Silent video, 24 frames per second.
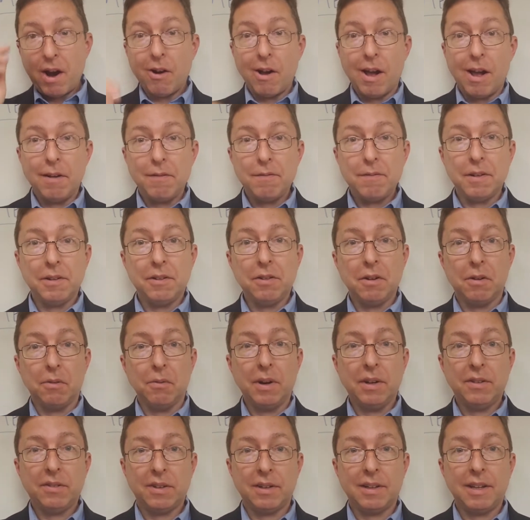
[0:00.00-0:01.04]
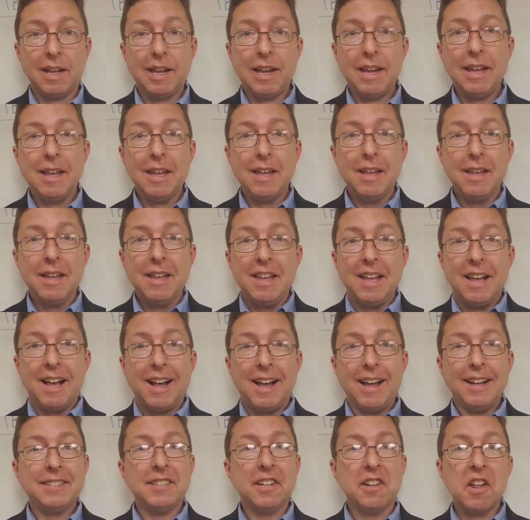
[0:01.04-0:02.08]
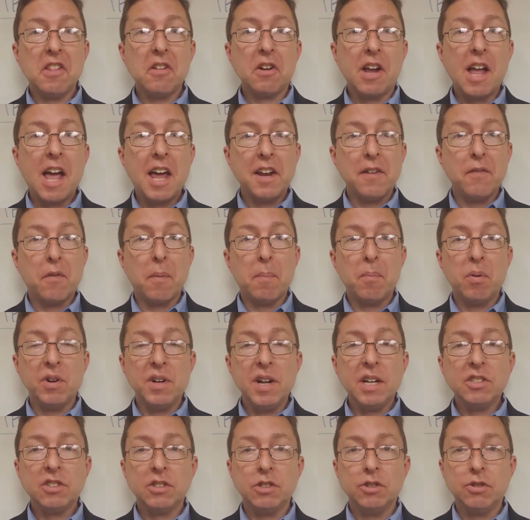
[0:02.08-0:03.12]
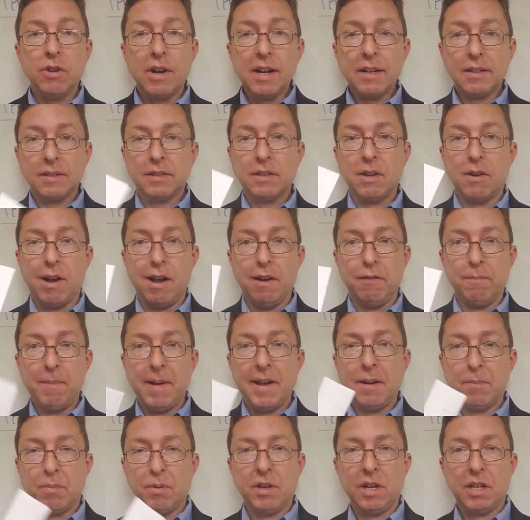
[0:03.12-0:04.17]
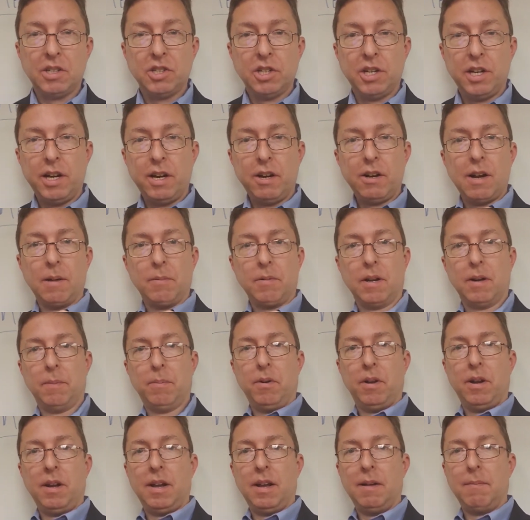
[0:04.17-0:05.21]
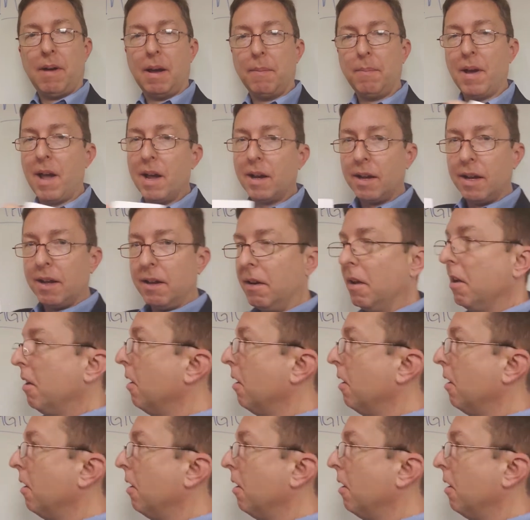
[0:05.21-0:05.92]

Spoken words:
of until recently. It's another kind of a prediction trick. So I've made a prediction here and I'm going to put it in my pocket,